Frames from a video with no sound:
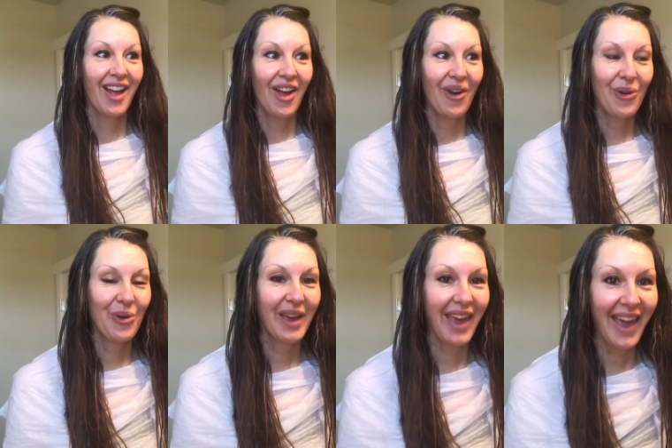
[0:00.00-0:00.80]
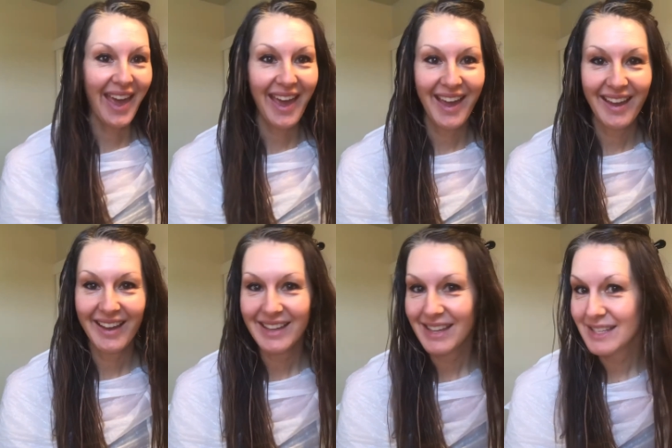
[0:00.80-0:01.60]
Okay,
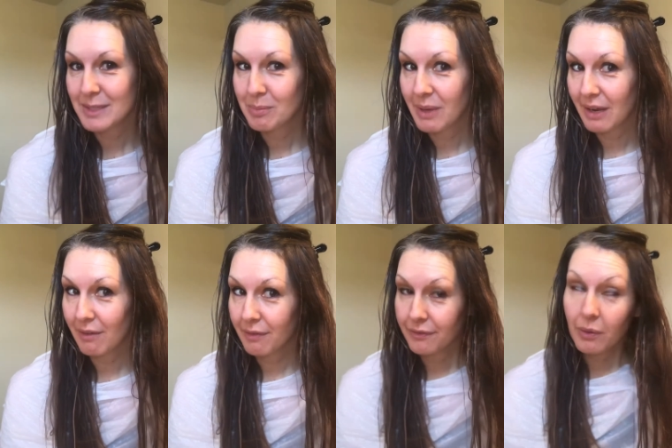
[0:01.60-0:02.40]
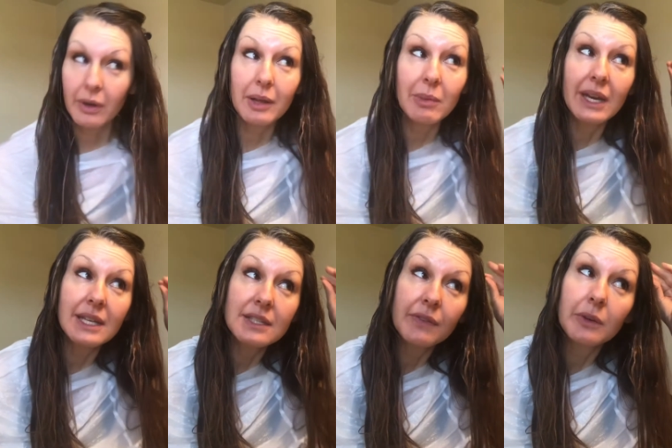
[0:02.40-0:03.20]
it has been 40 minutes
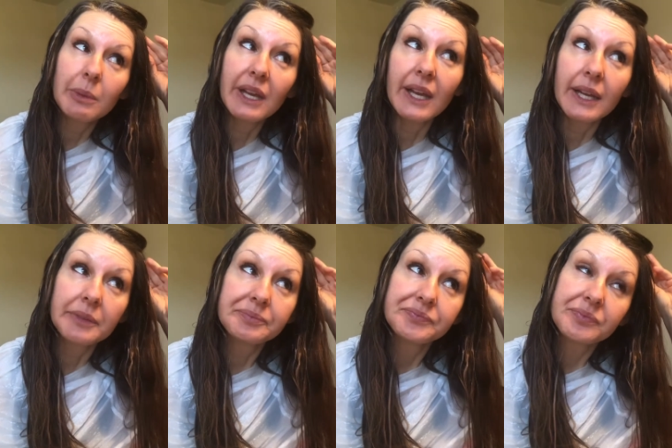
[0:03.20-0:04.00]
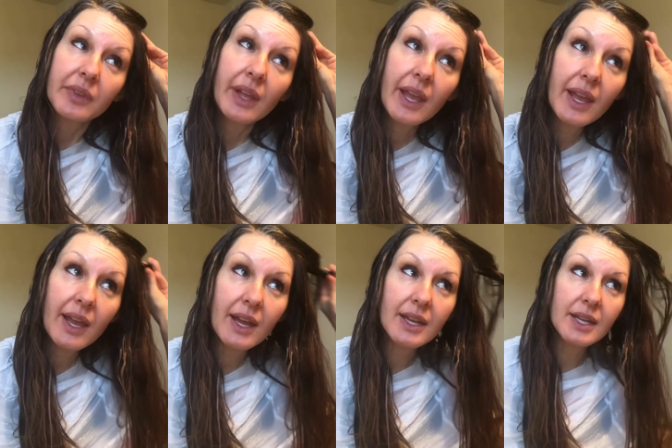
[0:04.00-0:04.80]
for me,
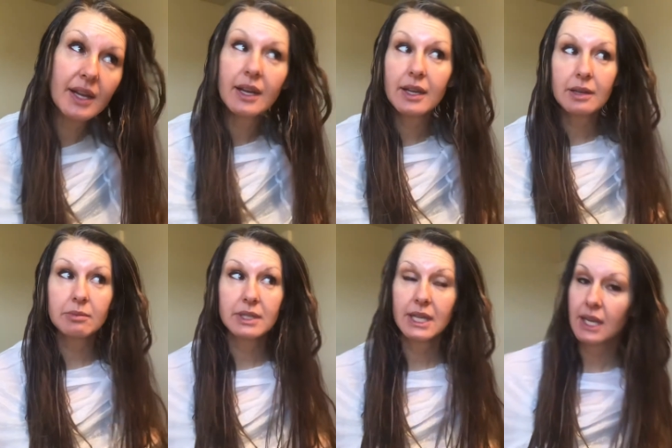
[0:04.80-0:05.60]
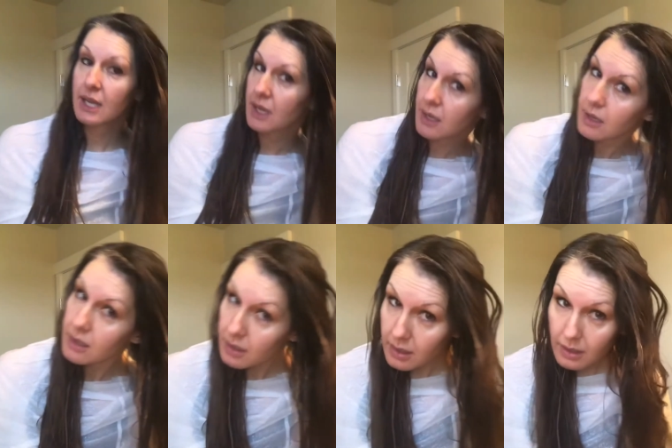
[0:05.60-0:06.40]
and I am taking
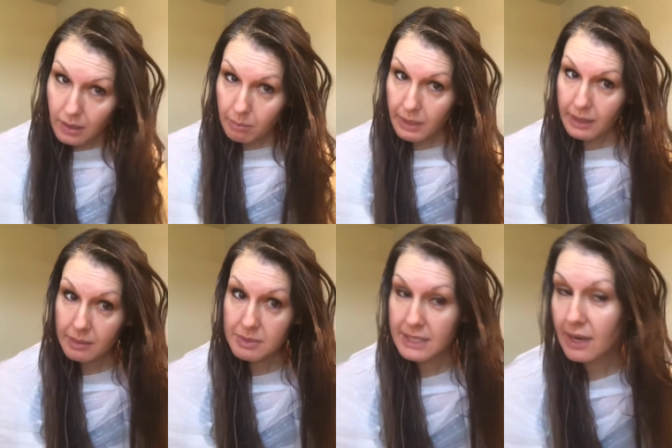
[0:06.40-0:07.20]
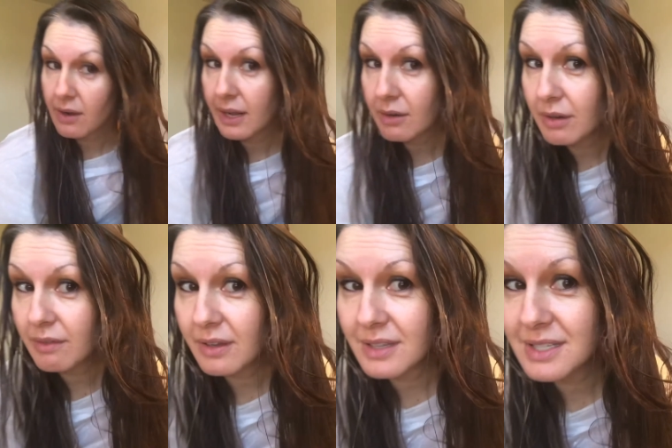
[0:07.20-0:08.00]
my clips down. I don't know if you
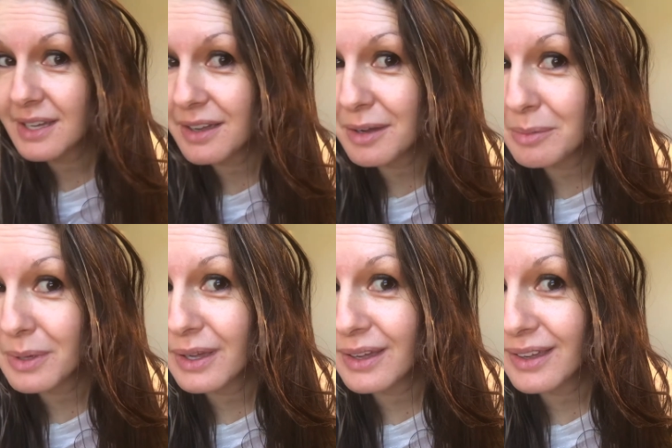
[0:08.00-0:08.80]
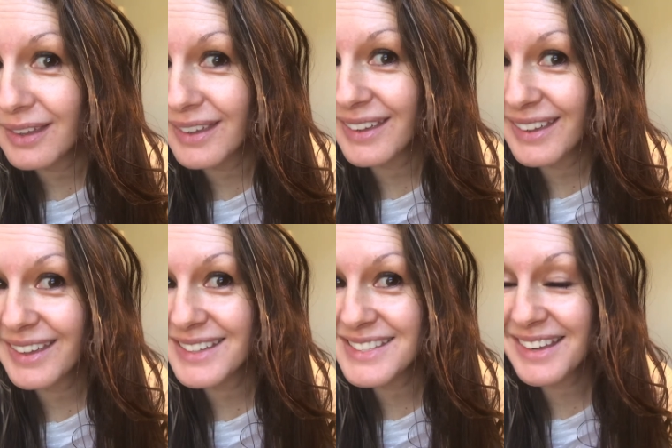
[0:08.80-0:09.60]
can tell, but
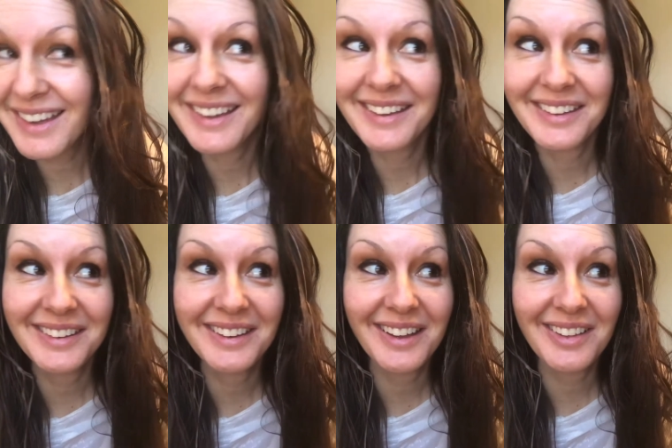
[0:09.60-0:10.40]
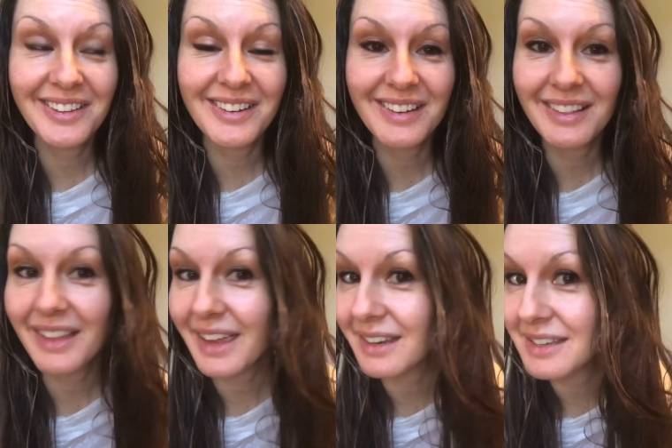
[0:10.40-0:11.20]
it's got a good color. It
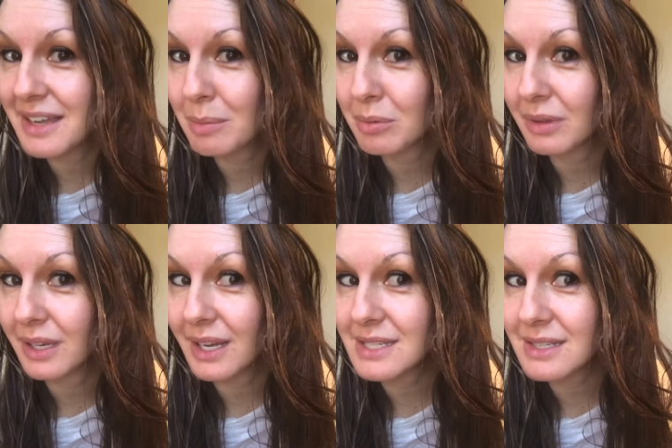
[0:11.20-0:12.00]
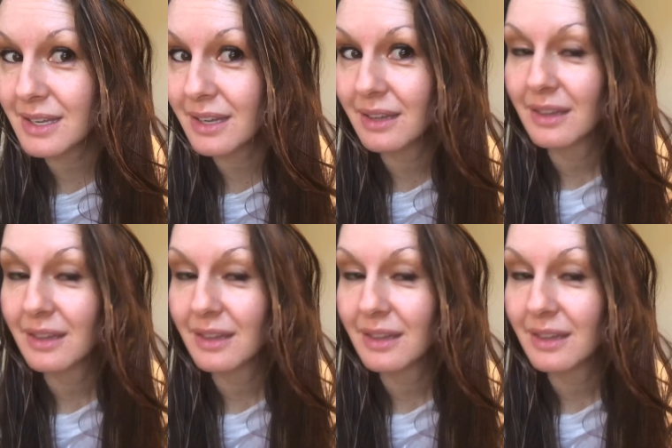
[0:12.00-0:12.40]
lightened up really nicely.